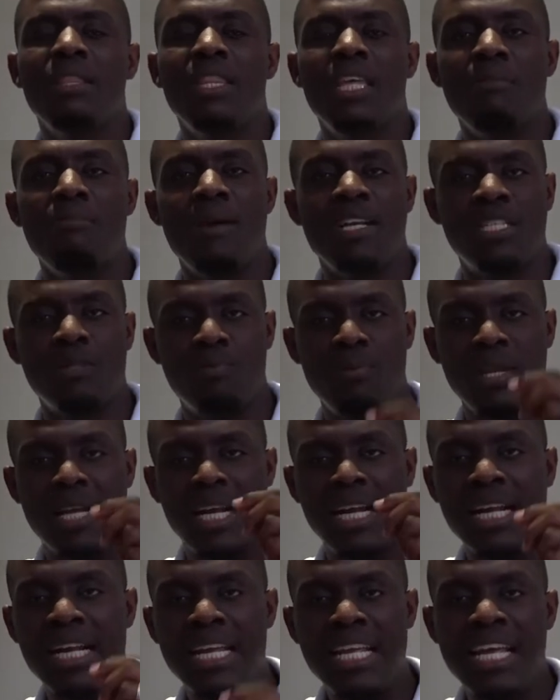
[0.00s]
They must be
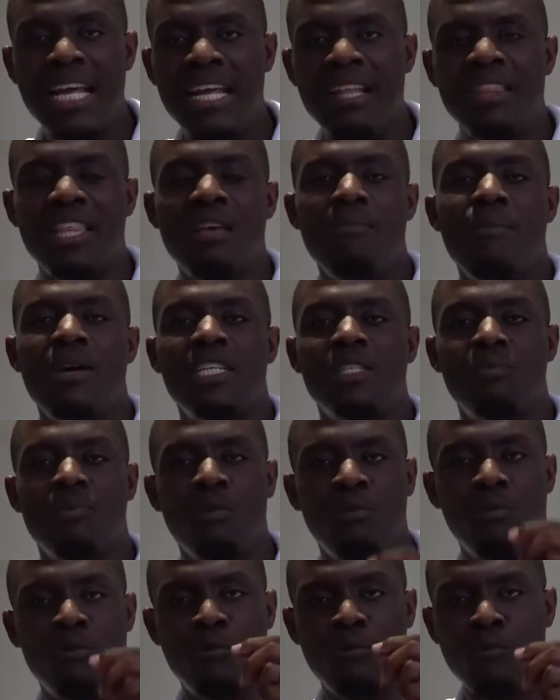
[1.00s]
clear. They must
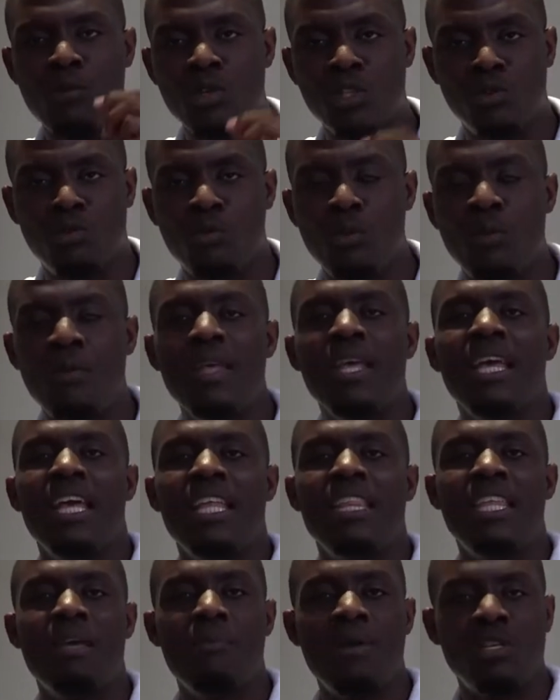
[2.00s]
be forceful,
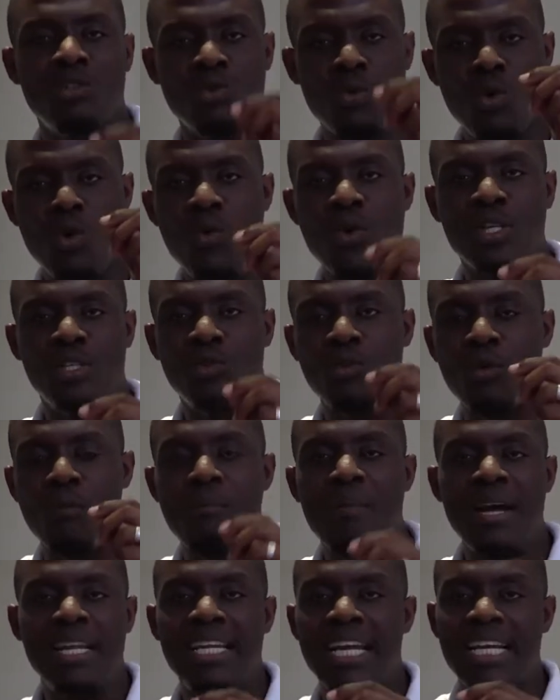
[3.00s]
and they must always
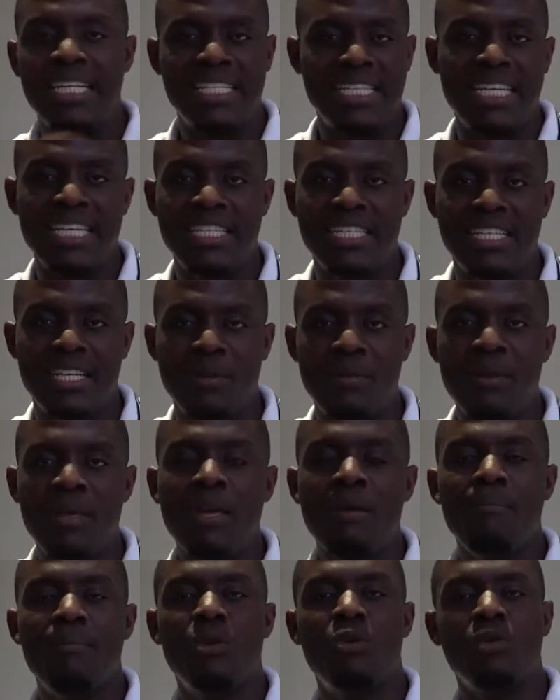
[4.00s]
command attention,
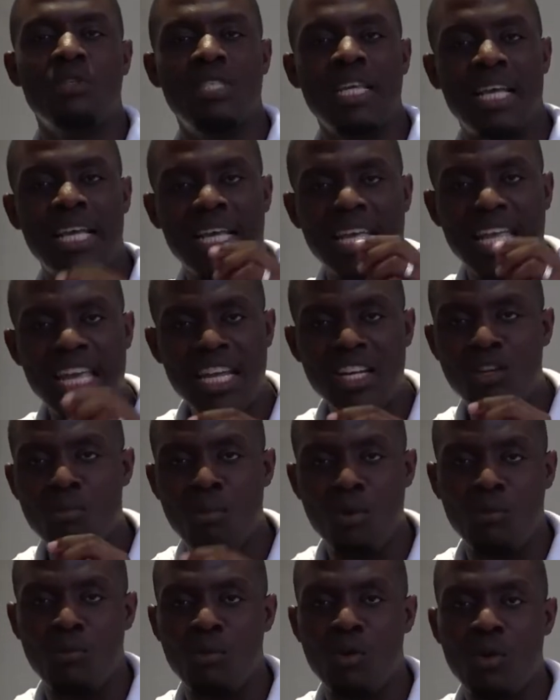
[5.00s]
because the
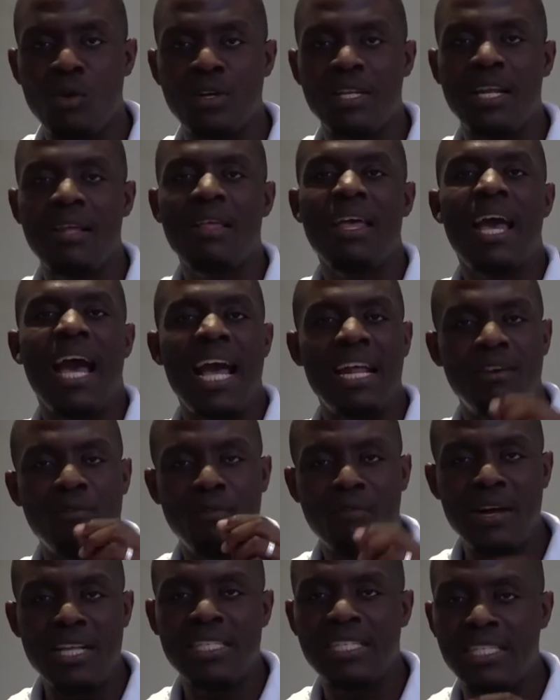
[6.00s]
kingdom of God
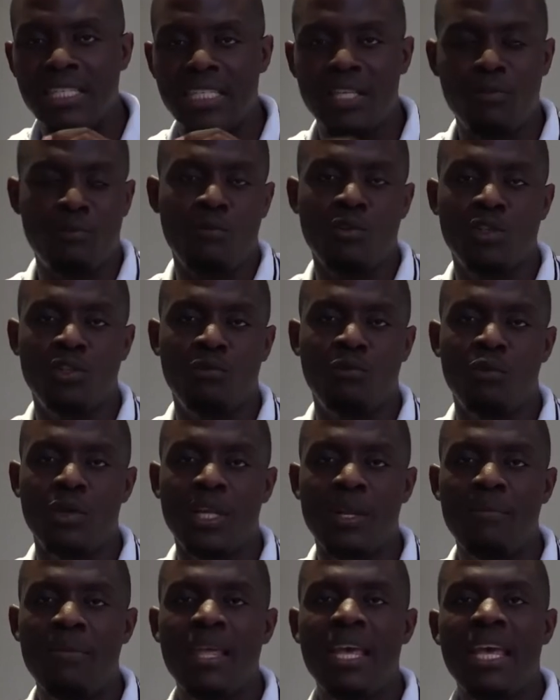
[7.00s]
advances forcefully.